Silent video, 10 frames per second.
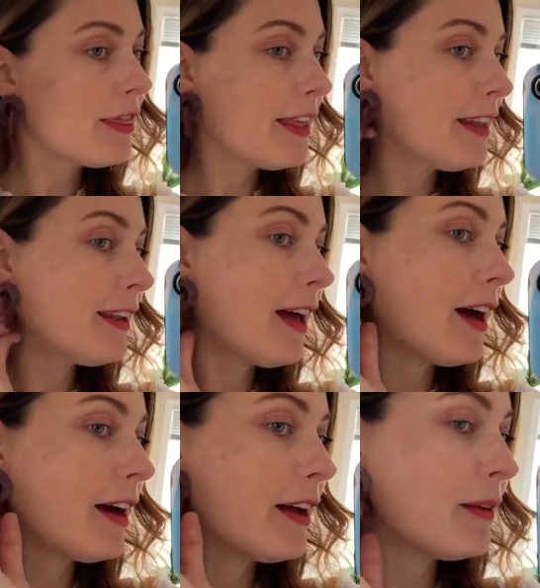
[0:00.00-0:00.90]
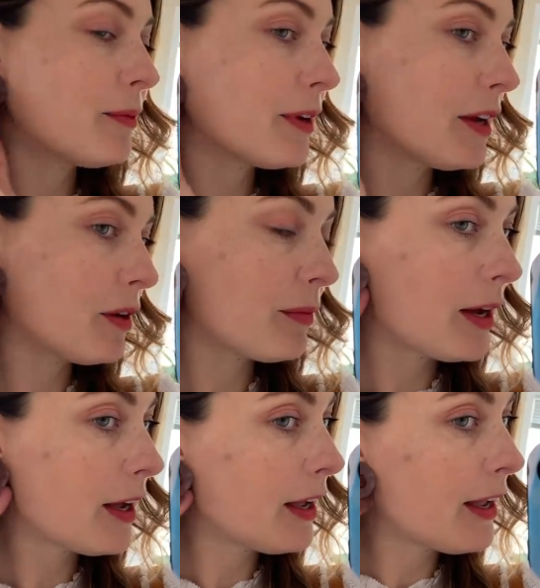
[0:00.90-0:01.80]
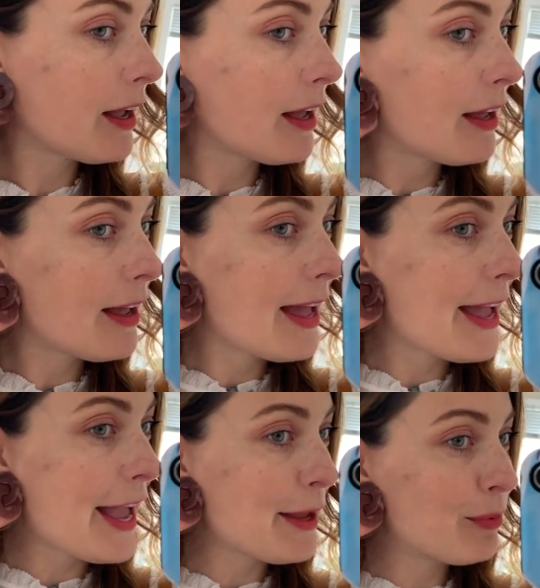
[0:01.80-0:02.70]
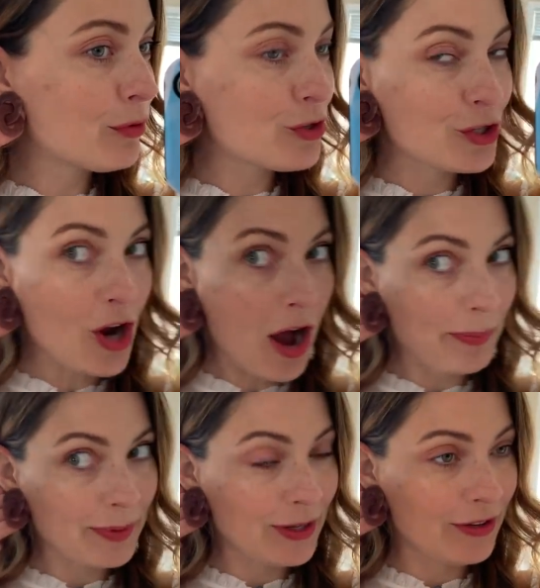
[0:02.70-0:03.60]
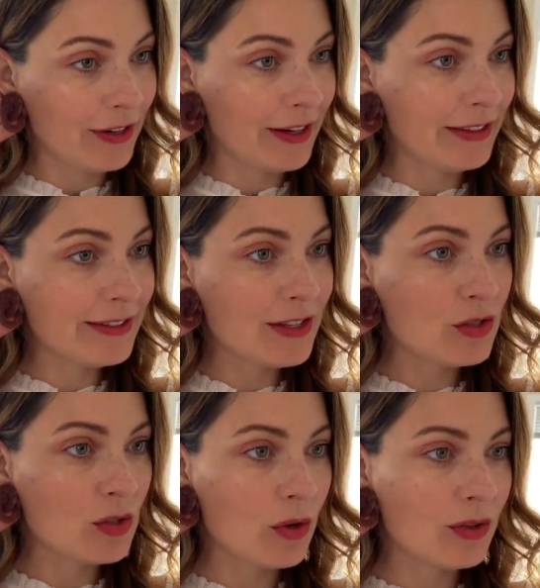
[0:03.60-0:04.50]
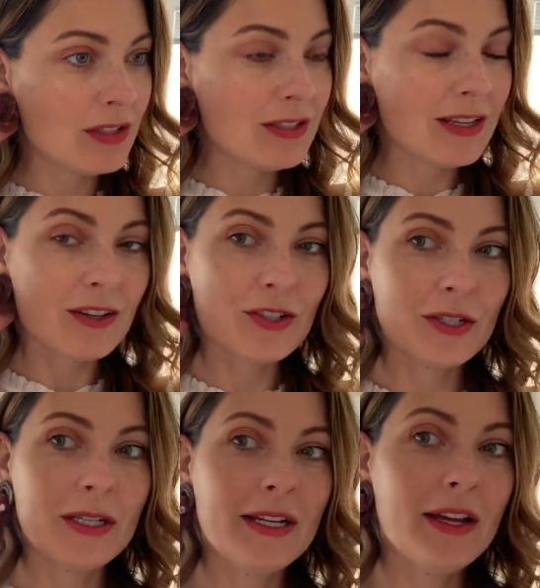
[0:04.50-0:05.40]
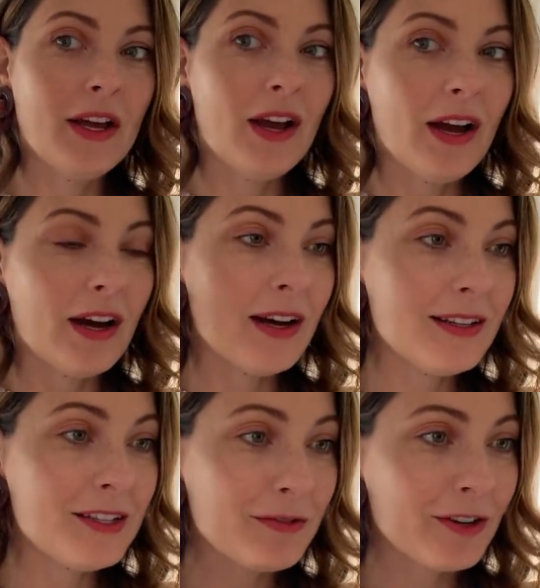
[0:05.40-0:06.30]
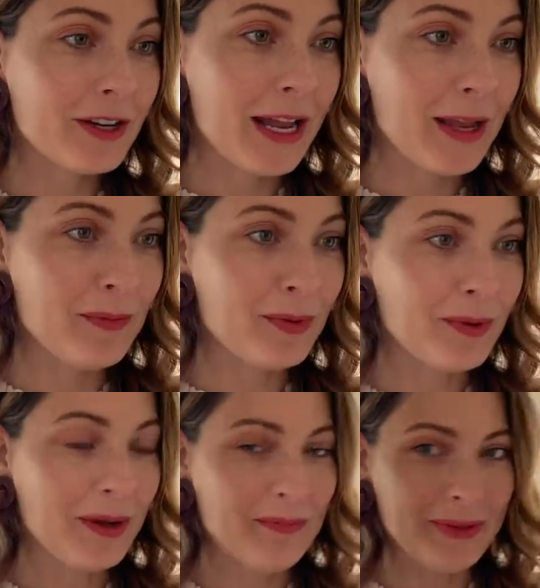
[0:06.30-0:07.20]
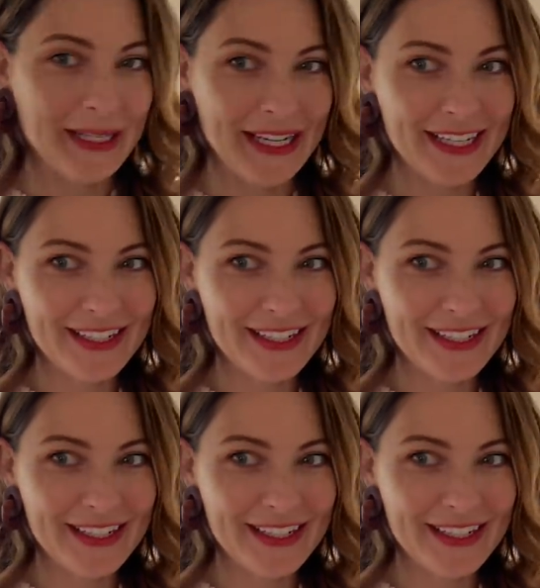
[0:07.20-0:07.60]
Then I'm wearing my Able shop earrings. So this is actually a different Able company,